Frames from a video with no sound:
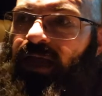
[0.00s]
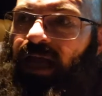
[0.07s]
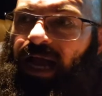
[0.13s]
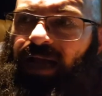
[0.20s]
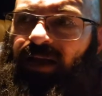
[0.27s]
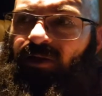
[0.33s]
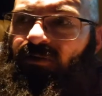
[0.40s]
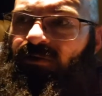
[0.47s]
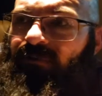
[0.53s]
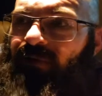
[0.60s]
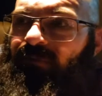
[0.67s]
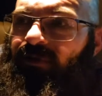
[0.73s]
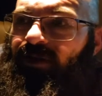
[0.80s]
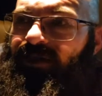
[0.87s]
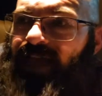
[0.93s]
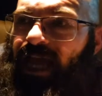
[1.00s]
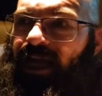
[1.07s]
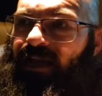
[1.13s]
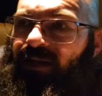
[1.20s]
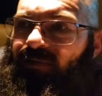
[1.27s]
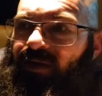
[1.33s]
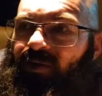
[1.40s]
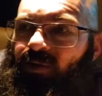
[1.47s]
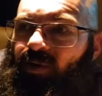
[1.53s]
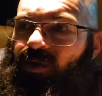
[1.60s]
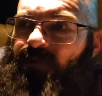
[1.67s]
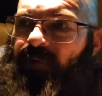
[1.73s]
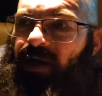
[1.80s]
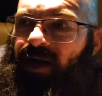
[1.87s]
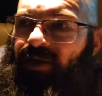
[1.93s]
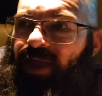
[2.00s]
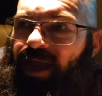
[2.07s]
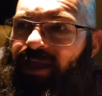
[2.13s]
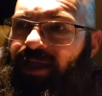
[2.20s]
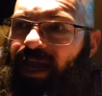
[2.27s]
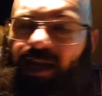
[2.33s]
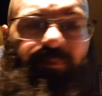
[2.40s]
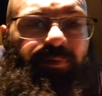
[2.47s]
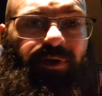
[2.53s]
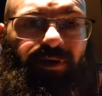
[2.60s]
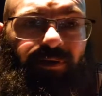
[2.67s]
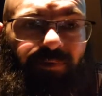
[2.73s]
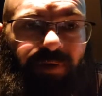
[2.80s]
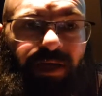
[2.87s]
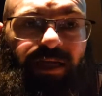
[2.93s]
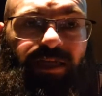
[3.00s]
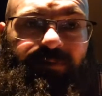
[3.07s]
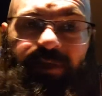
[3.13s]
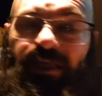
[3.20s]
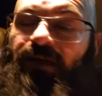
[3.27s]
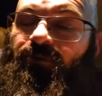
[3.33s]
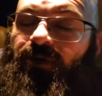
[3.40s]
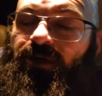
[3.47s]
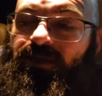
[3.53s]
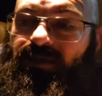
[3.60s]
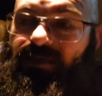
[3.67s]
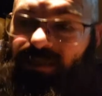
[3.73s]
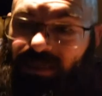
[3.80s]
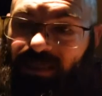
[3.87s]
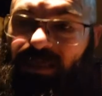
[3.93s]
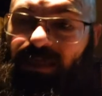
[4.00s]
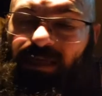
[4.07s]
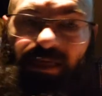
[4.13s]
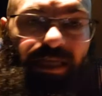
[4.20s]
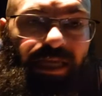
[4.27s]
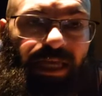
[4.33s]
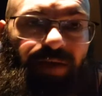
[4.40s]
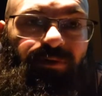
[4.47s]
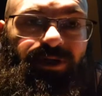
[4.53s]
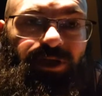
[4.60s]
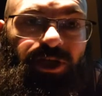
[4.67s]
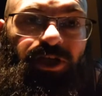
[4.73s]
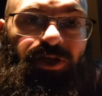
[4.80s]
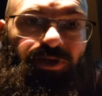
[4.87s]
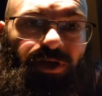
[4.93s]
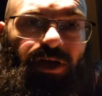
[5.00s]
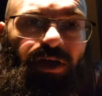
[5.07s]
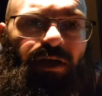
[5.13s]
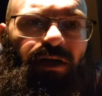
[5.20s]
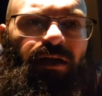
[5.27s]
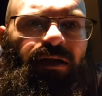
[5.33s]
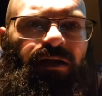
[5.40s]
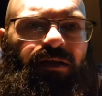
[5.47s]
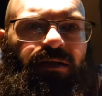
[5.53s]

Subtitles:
I don't remember exactly what horsepower that Caterpillar was, but it was a good truck.